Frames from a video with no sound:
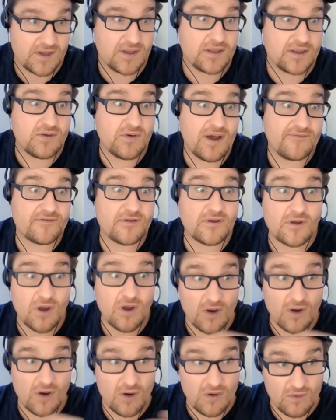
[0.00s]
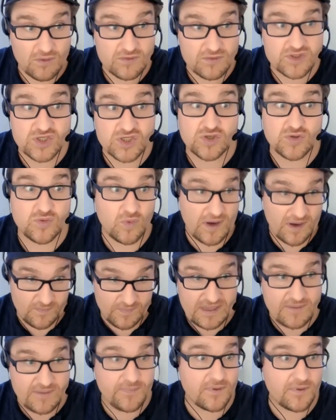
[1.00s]
You have to go to where
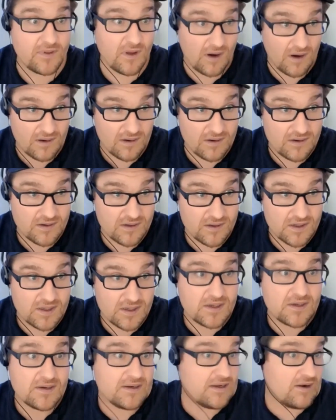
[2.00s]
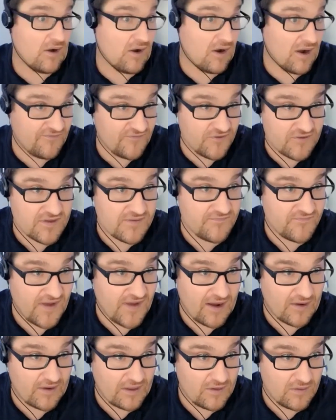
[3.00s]
people are, offer some
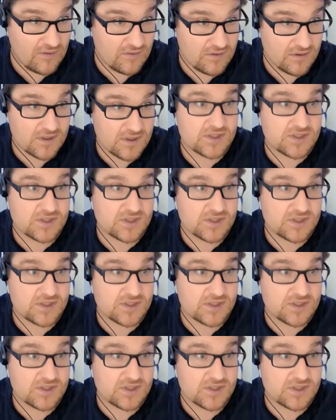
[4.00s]
value.